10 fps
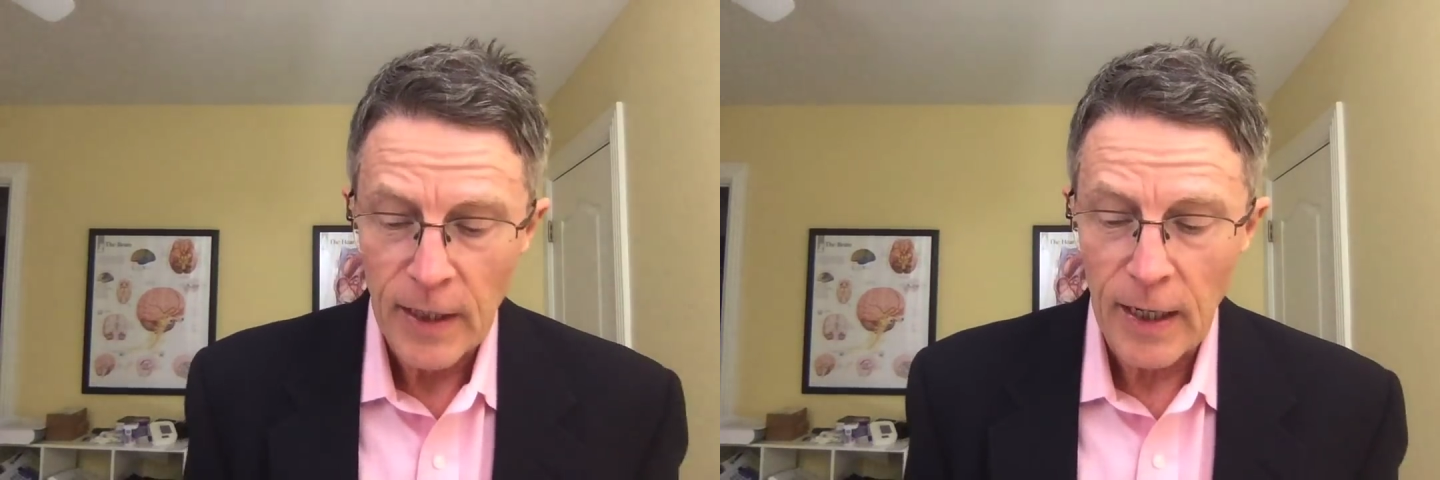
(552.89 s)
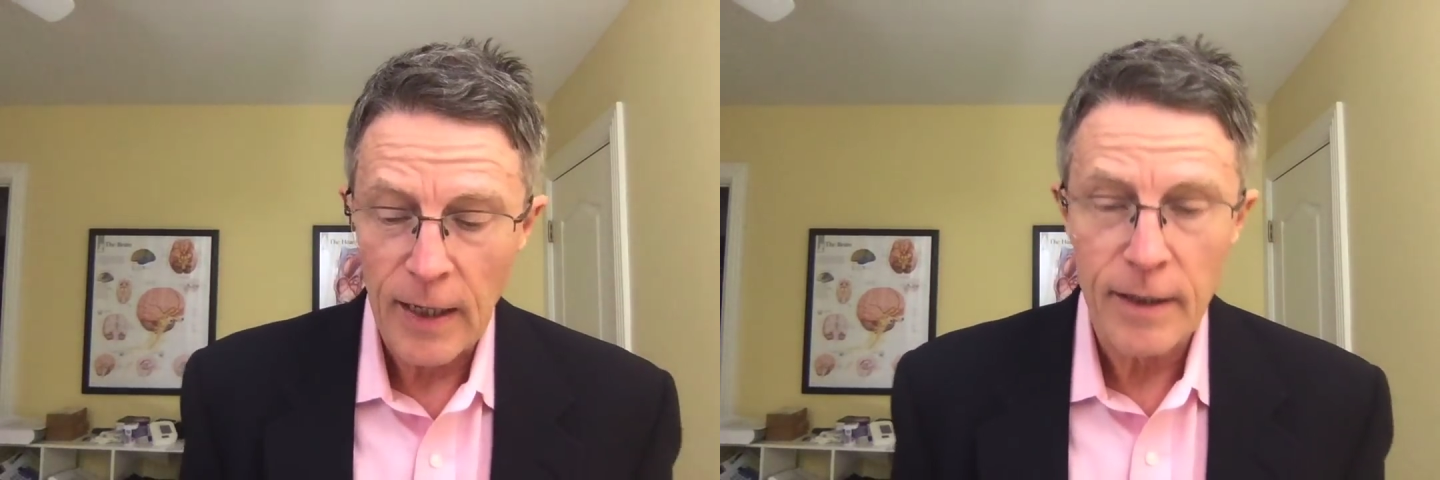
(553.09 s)

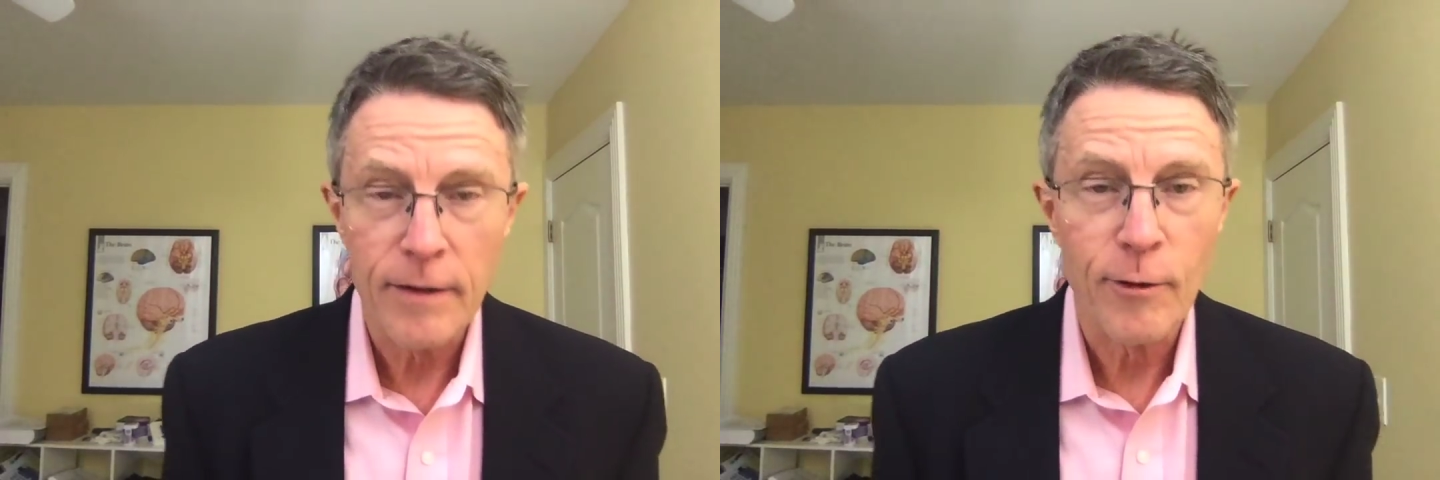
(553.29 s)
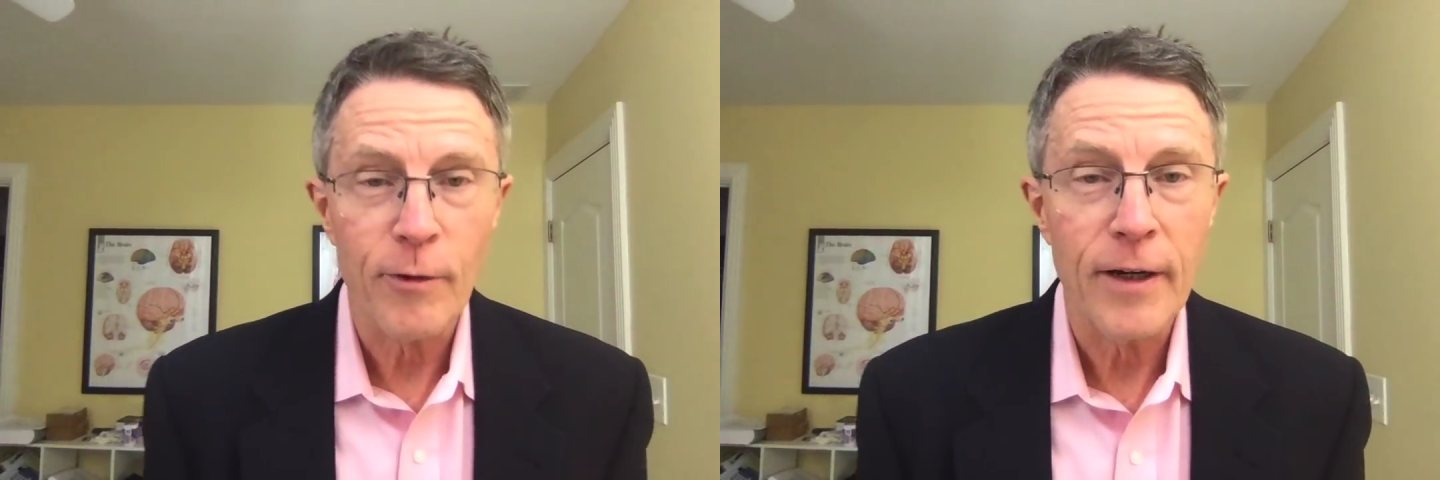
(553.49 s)
I
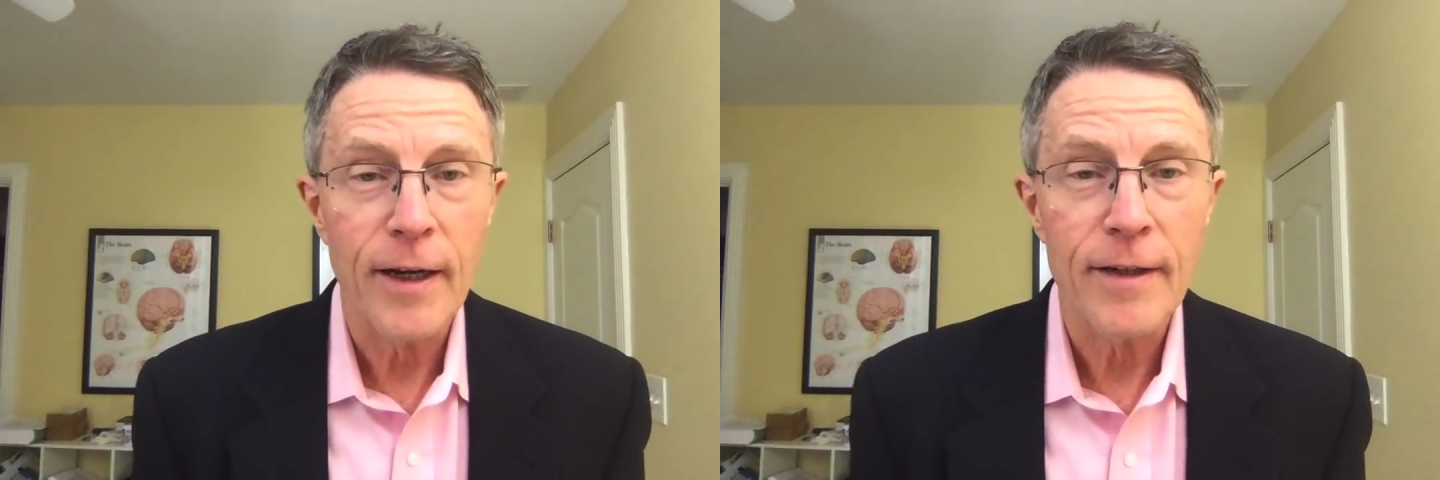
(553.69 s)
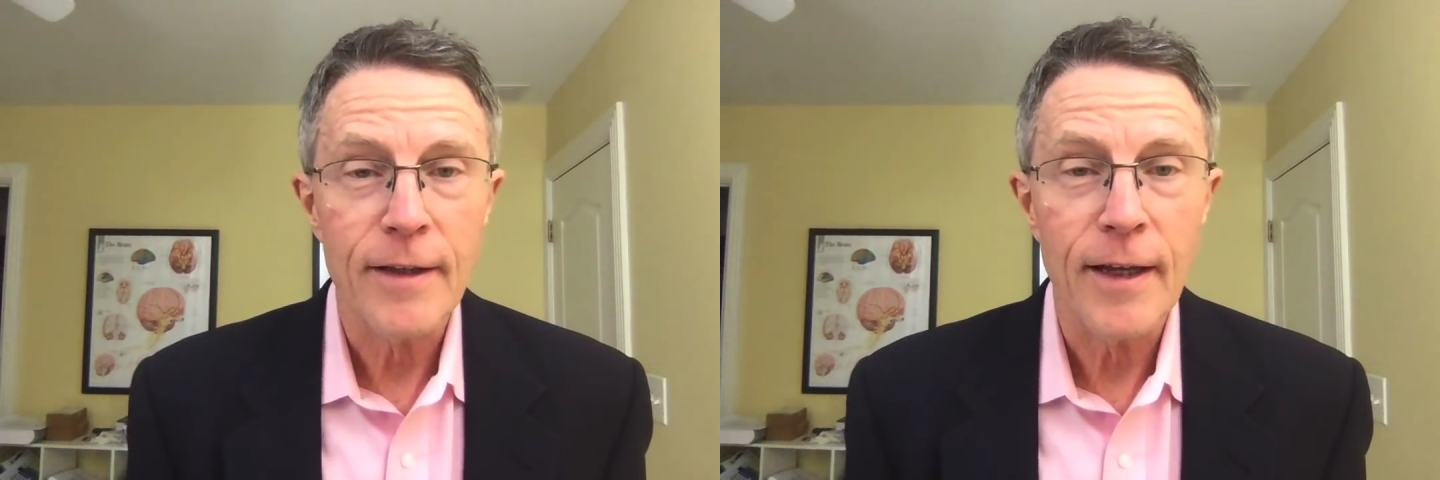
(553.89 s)
didn't
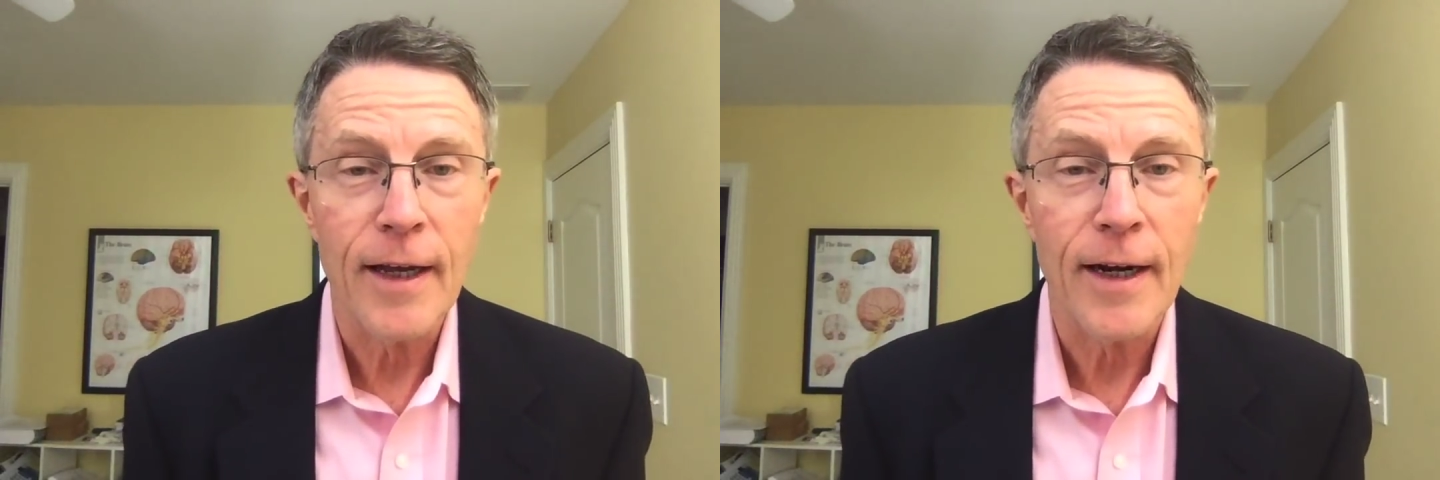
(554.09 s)
create that.